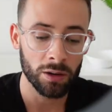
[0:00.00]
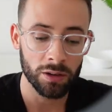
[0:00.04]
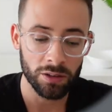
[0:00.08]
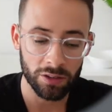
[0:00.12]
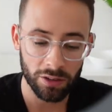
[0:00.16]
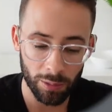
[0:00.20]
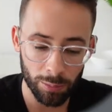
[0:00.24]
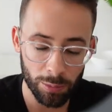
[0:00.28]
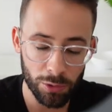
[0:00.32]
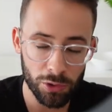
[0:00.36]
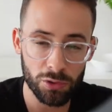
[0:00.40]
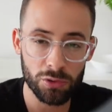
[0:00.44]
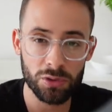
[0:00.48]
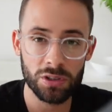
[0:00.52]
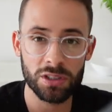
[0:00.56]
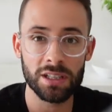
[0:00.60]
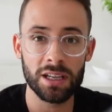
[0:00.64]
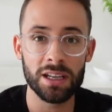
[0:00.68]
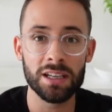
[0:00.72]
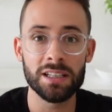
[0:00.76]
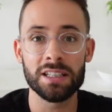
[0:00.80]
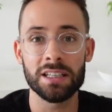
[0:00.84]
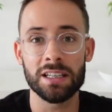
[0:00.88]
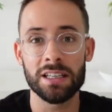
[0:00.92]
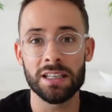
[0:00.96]
W
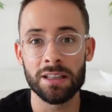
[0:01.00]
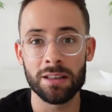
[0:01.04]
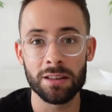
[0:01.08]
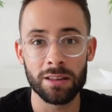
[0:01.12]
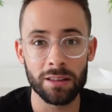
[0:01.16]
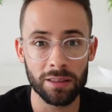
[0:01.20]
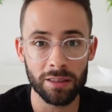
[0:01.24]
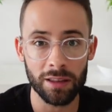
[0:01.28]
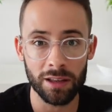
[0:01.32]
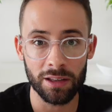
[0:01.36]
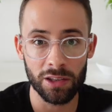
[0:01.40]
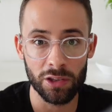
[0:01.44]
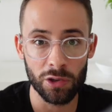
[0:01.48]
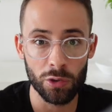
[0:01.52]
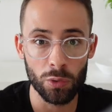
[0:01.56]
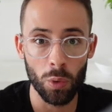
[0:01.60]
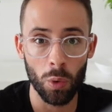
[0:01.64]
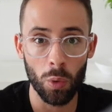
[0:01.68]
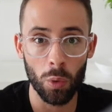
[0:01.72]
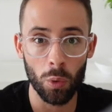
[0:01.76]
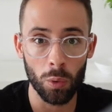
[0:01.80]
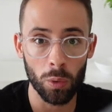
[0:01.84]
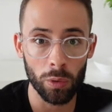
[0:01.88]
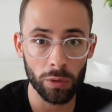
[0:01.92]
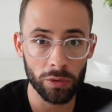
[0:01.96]
staked ETH that you
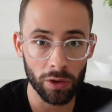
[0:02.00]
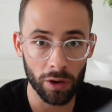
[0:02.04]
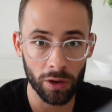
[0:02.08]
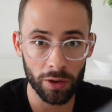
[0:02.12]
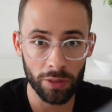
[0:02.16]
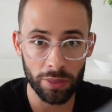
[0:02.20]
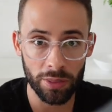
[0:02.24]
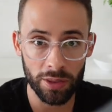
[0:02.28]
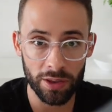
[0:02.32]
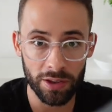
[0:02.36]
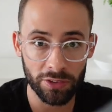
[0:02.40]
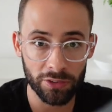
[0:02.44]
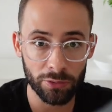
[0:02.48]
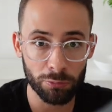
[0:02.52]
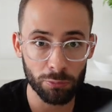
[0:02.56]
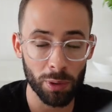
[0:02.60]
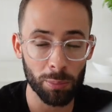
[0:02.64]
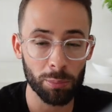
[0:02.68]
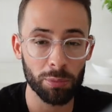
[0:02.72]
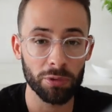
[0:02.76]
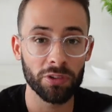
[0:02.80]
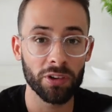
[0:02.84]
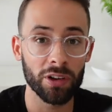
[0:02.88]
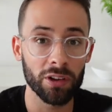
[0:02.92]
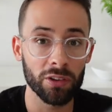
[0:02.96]
hold on this
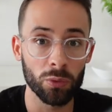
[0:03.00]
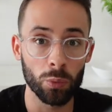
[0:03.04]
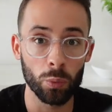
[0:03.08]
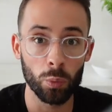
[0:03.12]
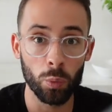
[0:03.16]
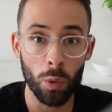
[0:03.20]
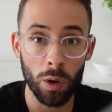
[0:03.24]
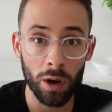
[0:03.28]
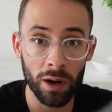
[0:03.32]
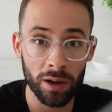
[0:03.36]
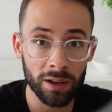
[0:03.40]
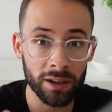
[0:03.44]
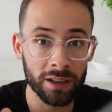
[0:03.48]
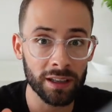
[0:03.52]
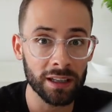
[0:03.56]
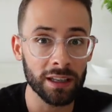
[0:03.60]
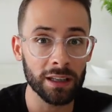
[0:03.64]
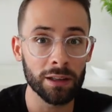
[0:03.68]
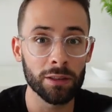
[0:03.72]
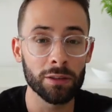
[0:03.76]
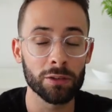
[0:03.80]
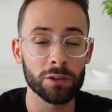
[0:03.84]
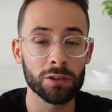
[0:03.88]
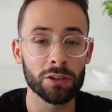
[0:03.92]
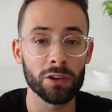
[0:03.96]
represents one
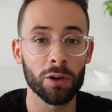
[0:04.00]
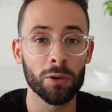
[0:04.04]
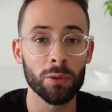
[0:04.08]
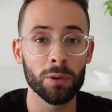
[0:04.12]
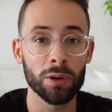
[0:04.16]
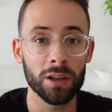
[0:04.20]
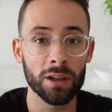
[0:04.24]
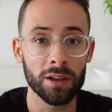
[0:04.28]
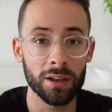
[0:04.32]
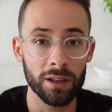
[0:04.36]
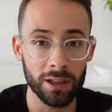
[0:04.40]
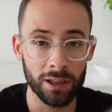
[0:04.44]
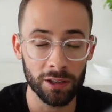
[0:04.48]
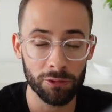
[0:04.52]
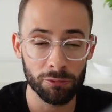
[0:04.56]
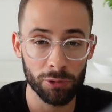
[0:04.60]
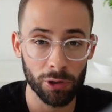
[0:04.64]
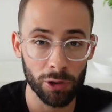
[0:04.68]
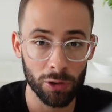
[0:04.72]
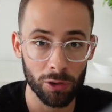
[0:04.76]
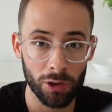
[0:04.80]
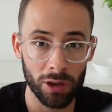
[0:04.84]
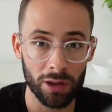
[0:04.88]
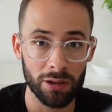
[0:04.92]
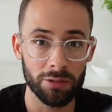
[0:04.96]
Ether token in
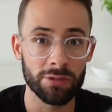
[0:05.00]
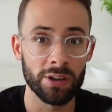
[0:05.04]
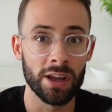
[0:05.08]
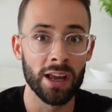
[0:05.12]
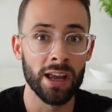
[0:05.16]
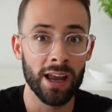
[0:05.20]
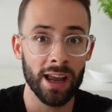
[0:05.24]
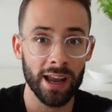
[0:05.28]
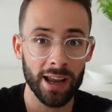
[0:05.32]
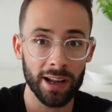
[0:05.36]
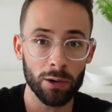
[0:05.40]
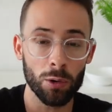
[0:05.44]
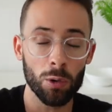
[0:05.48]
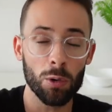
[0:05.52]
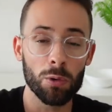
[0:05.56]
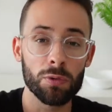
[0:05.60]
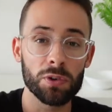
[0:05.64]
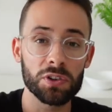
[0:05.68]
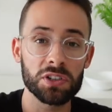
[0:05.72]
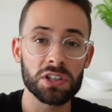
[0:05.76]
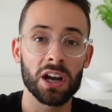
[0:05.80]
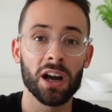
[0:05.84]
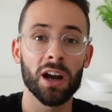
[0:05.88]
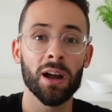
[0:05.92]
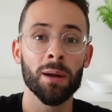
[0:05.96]
real life, and over
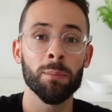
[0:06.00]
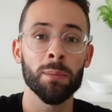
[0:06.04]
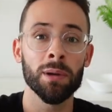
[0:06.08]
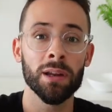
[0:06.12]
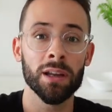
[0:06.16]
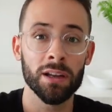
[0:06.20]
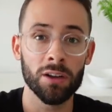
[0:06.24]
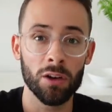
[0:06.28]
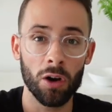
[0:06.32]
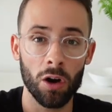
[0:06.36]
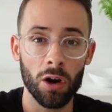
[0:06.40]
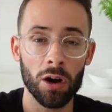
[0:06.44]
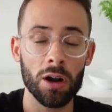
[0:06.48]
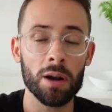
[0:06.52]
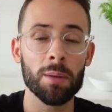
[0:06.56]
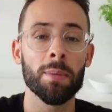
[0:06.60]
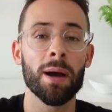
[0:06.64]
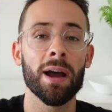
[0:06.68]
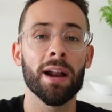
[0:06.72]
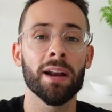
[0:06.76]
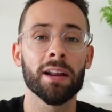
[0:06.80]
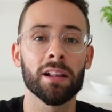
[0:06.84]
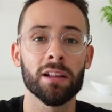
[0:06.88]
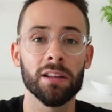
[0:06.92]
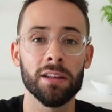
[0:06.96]
time, it
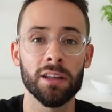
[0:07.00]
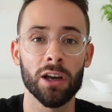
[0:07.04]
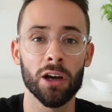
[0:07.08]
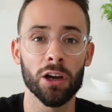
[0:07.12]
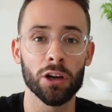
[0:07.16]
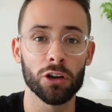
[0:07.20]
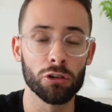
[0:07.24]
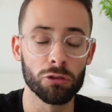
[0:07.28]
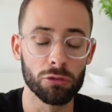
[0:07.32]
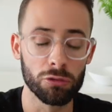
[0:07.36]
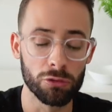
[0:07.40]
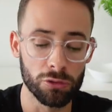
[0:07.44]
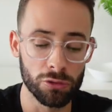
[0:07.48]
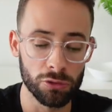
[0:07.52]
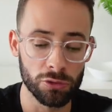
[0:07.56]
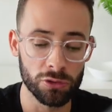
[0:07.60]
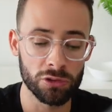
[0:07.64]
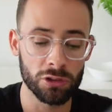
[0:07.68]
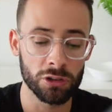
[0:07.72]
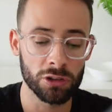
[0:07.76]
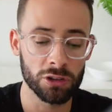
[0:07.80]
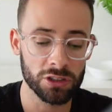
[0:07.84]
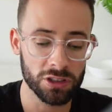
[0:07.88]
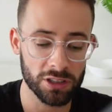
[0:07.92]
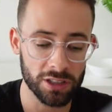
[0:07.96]
automatically accrues
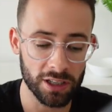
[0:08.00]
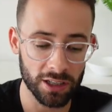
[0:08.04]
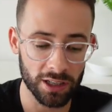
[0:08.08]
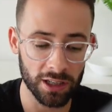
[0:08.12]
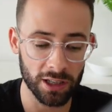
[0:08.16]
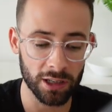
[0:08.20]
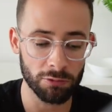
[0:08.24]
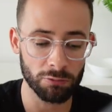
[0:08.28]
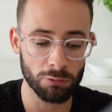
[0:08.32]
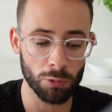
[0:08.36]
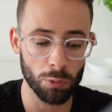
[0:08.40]
staking